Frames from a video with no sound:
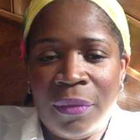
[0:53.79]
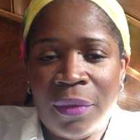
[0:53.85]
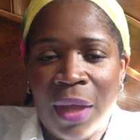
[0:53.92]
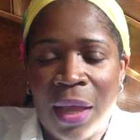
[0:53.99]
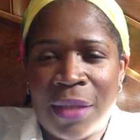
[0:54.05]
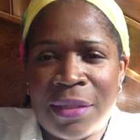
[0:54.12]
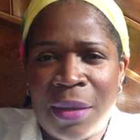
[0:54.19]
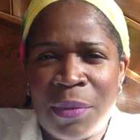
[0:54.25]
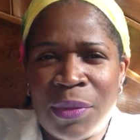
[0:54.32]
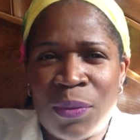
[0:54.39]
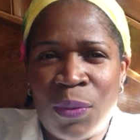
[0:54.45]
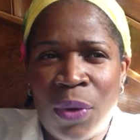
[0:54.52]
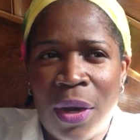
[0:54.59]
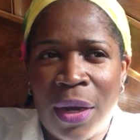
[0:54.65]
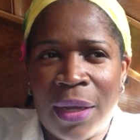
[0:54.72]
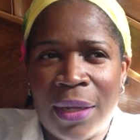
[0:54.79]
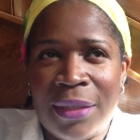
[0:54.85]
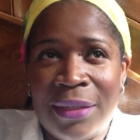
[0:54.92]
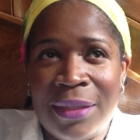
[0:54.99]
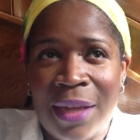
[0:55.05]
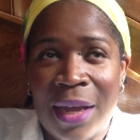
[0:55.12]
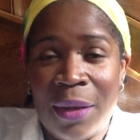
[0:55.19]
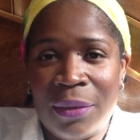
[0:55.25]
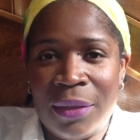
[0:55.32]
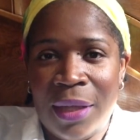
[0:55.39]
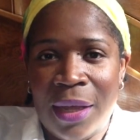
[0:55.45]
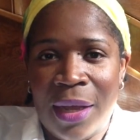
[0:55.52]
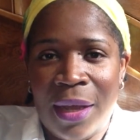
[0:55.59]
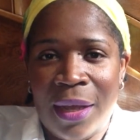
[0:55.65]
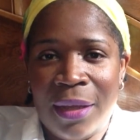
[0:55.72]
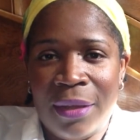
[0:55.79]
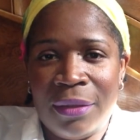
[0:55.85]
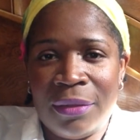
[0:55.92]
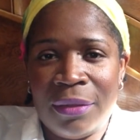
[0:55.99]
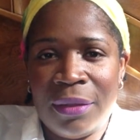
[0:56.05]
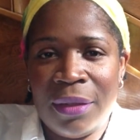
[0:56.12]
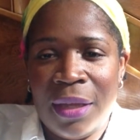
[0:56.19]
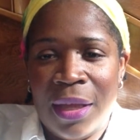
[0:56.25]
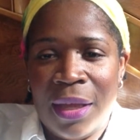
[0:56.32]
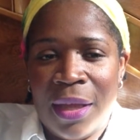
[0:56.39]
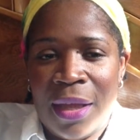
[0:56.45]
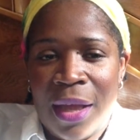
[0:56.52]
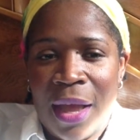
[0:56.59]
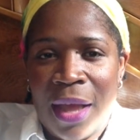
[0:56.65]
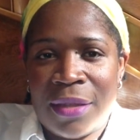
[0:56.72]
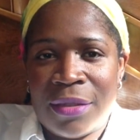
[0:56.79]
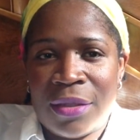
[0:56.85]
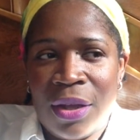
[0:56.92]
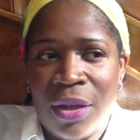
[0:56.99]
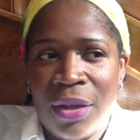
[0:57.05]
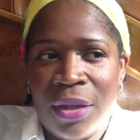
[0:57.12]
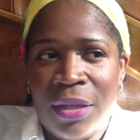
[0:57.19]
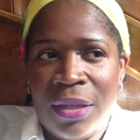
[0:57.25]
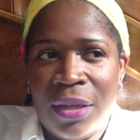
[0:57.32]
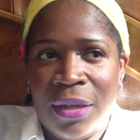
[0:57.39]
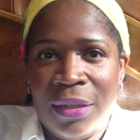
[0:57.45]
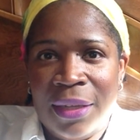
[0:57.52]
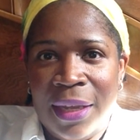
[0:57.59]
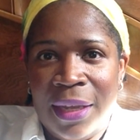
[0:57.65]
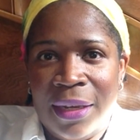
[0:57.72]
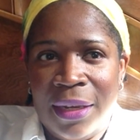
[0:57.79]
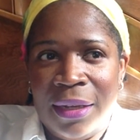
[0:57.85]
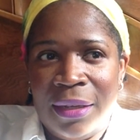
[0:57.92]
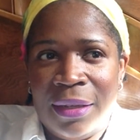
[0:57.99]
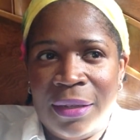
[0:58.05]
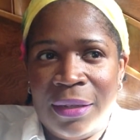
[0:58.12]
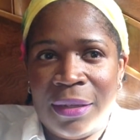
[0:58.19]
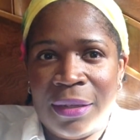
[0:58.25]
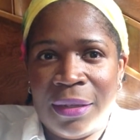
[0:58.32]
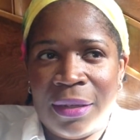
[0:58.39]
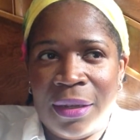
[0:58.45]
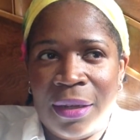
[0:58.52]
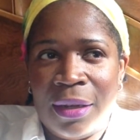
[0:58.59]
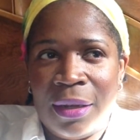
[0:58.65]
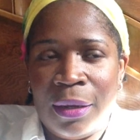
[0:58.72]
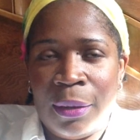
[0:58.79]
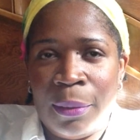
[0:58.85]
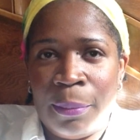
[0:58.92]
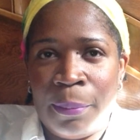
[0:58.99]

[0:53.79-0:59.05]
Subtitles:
as I was walking down the aisle, I saw a young lady. I